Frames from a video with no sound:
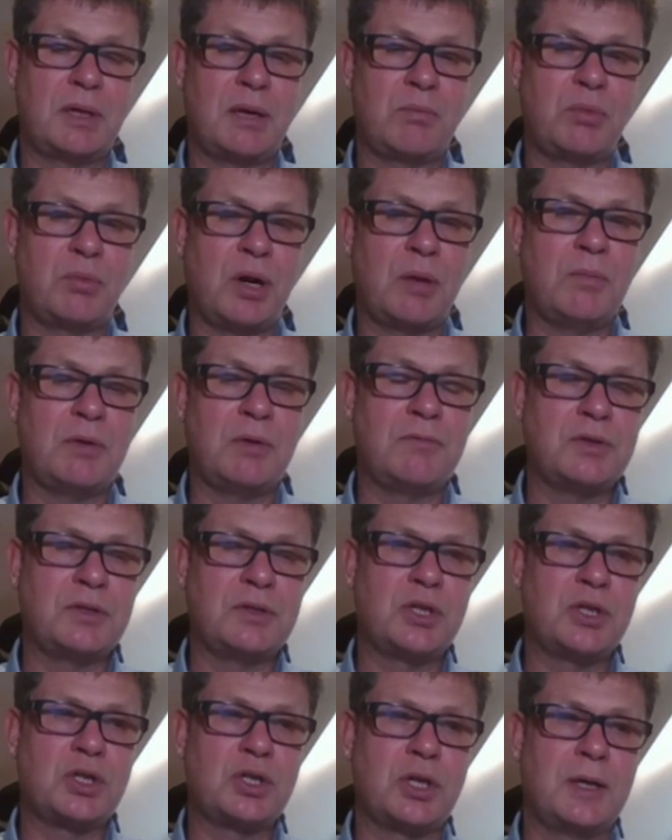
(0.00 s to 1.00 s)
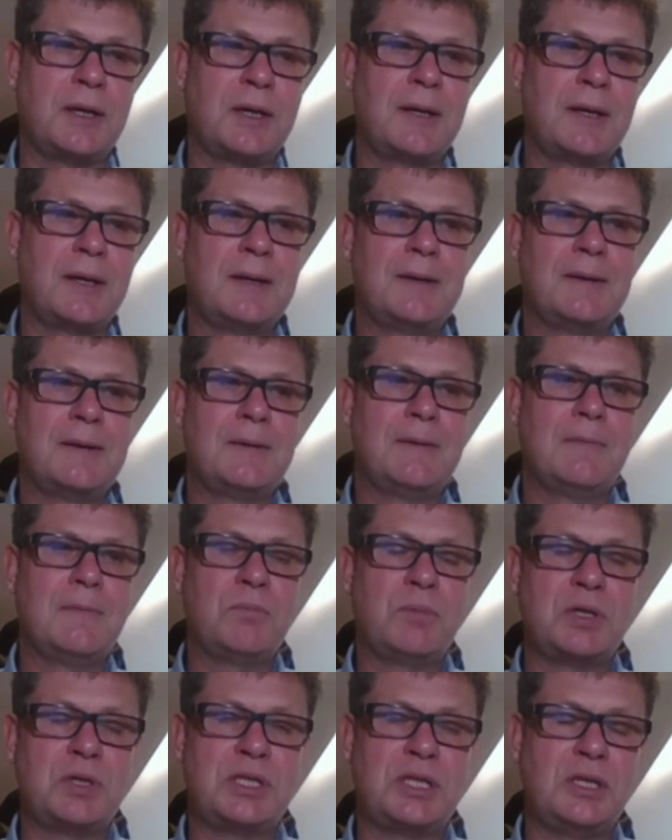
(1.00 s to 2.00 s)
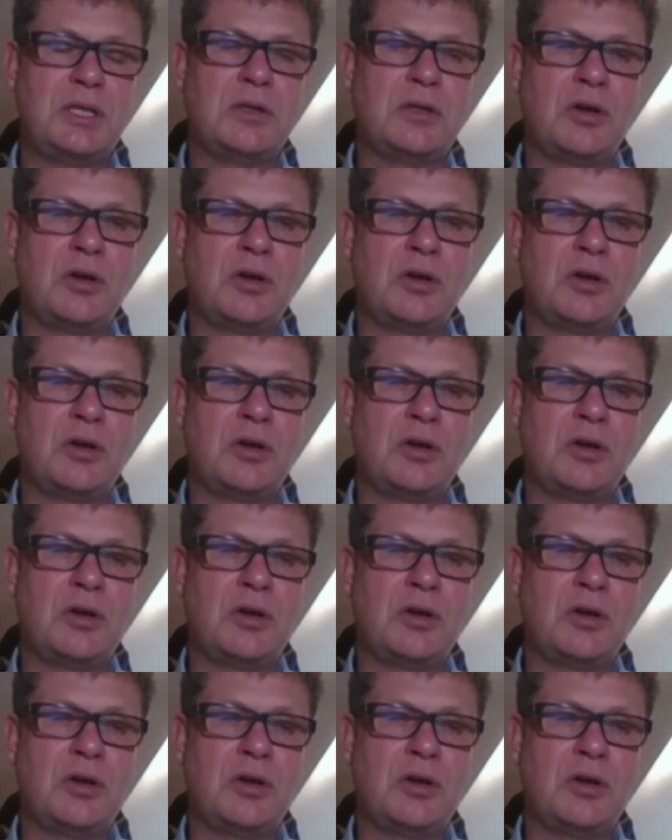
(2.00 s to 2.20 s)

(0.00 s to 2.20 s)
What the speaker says: primary physician. But seeing a